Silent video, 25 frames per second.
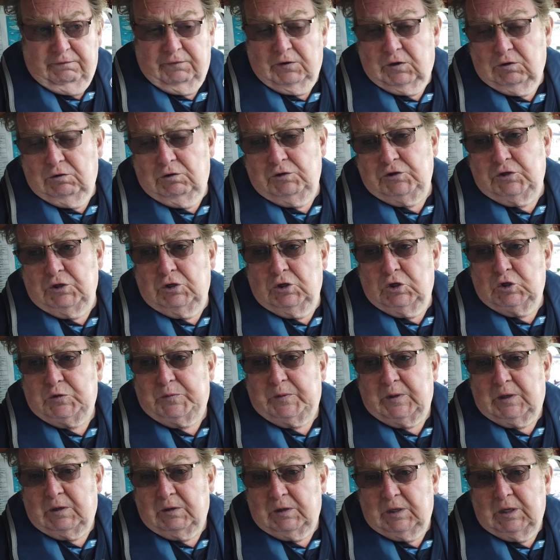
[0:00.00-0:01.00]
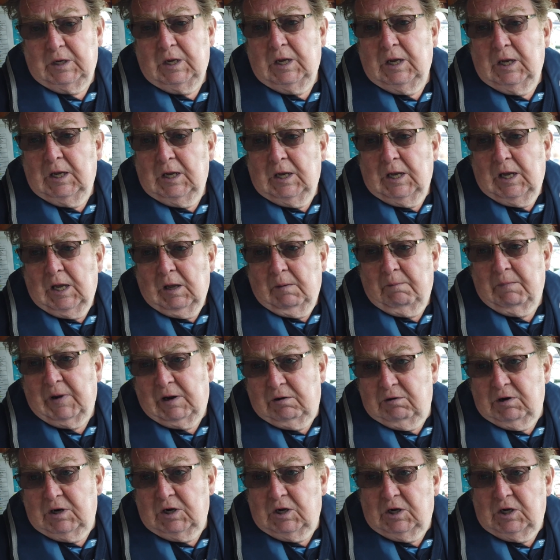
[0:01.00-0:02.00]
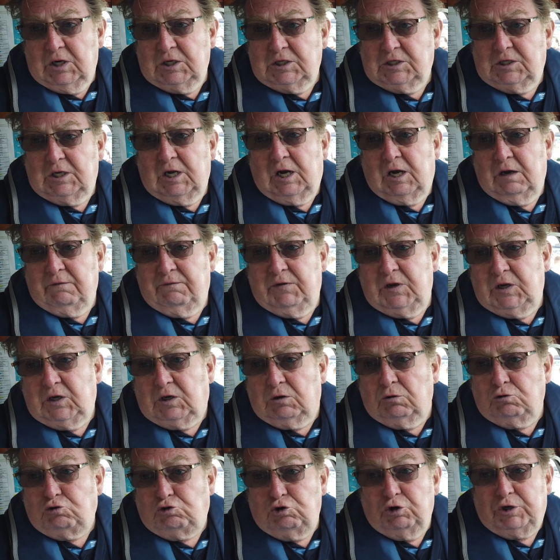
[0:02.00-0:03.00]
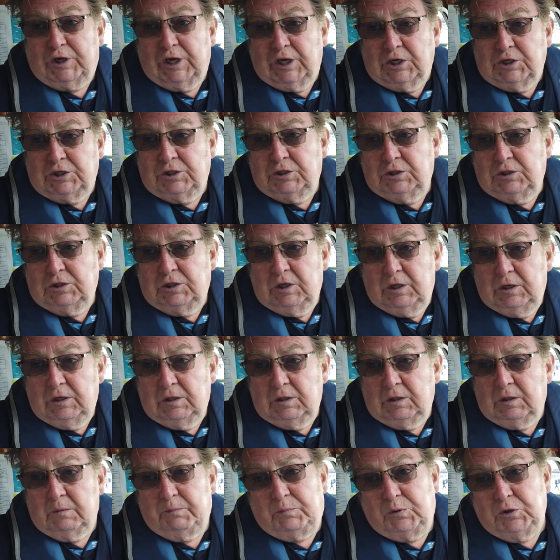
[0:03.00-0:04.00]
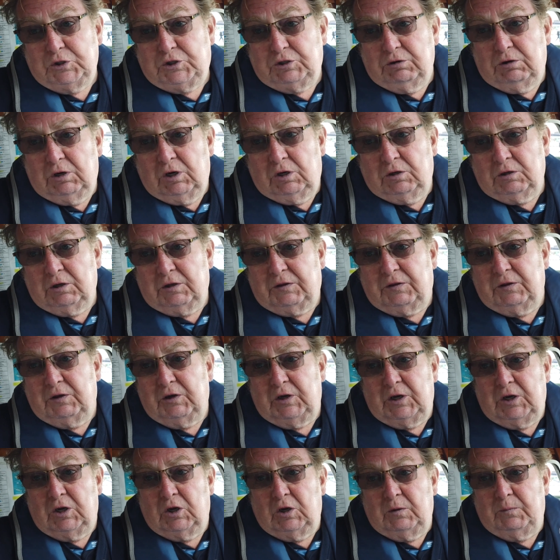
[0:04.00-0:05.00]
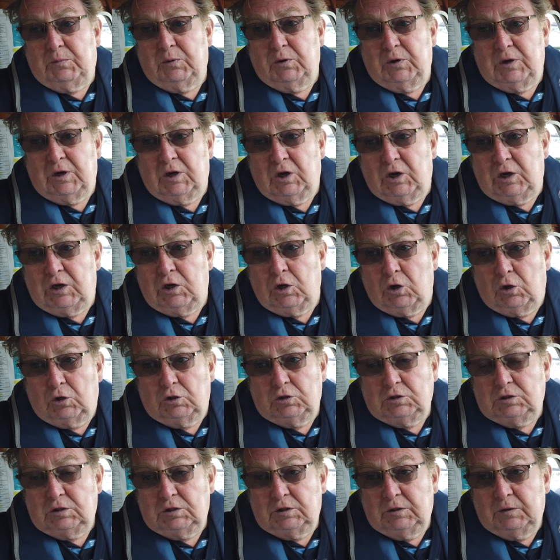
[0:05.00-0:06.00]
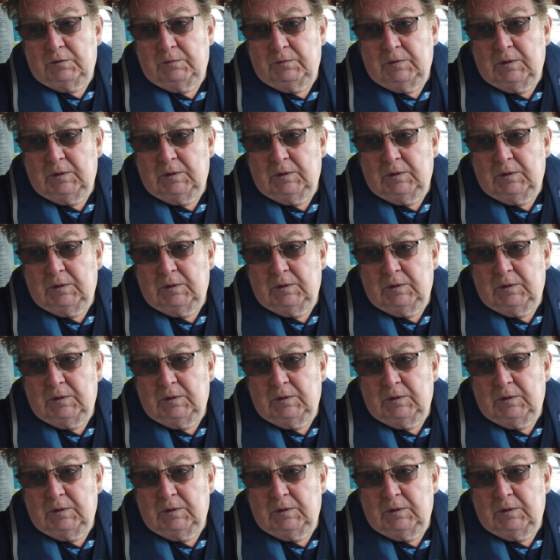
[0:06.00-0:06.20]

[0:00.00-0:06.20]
four hundred horsepower marinised Iveco truck engines that push you along at thirty-nine point nine knots.